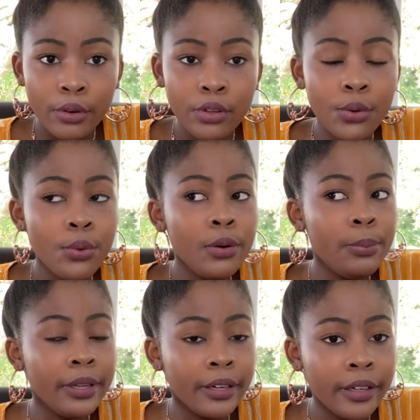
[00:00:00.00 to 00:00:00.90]
you will
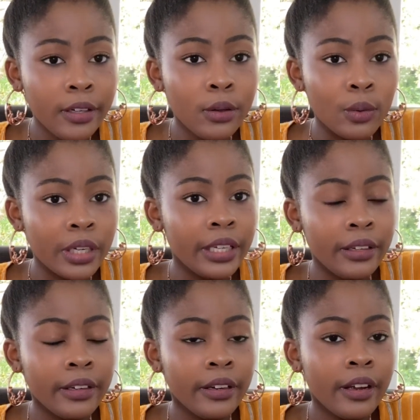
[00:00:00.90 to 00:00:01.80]
be really
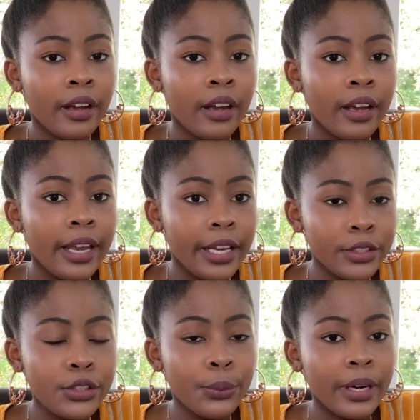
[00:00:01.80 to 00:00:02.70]
looking
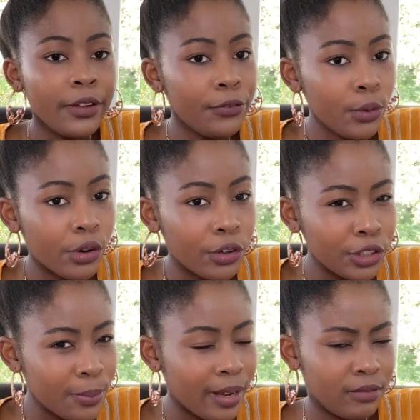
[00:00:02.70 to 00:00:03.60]
into it. If you go
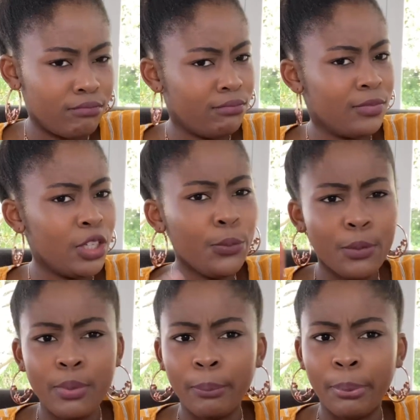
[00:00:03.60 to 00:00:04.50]
to you
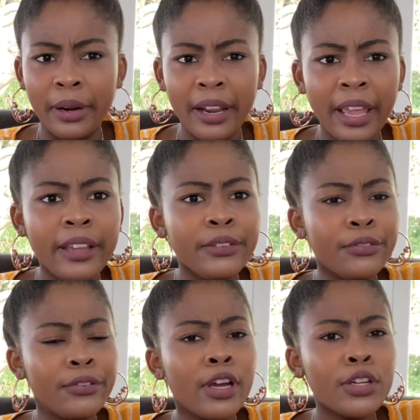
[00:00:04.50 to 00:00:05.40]
would be
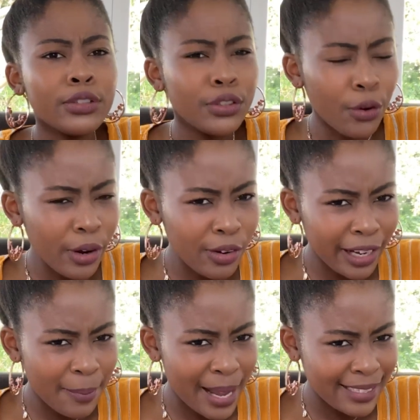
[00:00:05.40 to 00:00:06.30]
brave to go and look
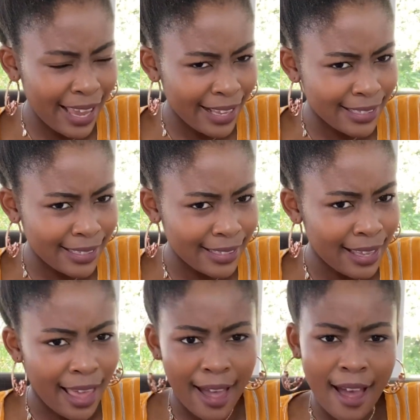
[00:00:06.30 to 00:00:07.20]
at my texts.
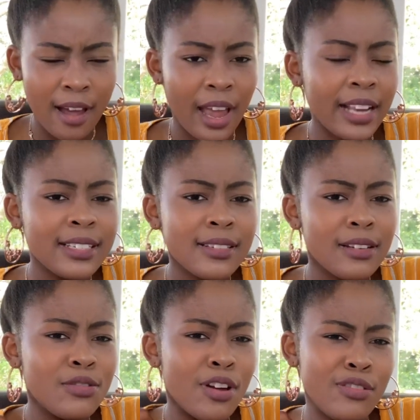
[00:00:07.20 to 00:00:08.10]

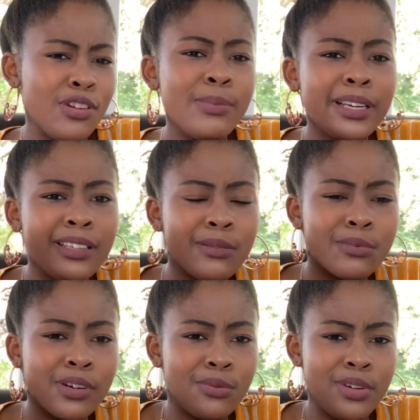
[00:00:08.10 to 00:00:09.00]
Nobody
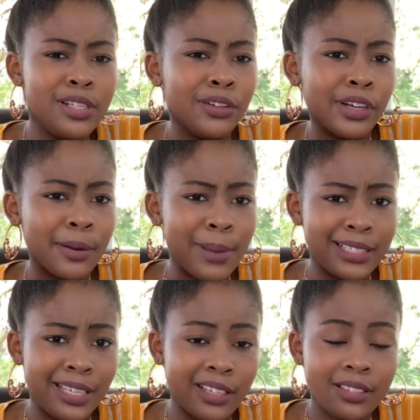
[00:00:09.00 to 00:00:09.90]
would really look at my
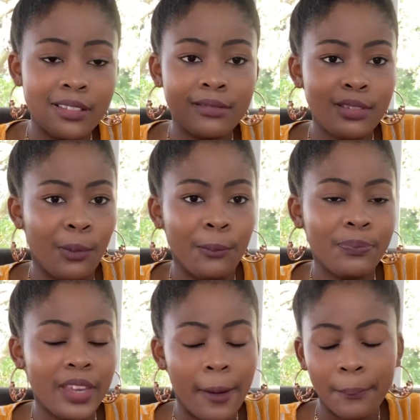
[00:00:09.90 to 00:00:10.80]
texts. So
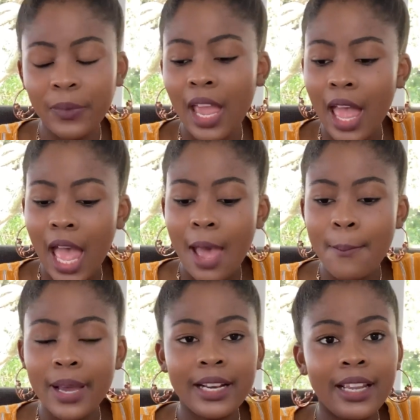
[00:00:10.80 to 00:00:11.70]
yeah,
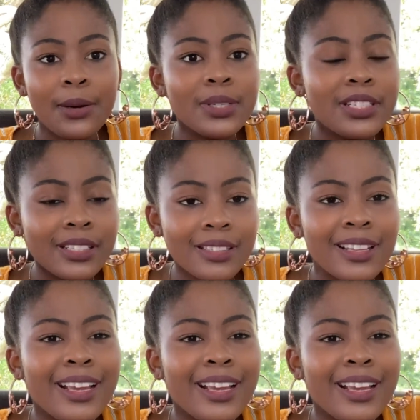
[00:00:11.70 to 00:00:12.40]
but it was just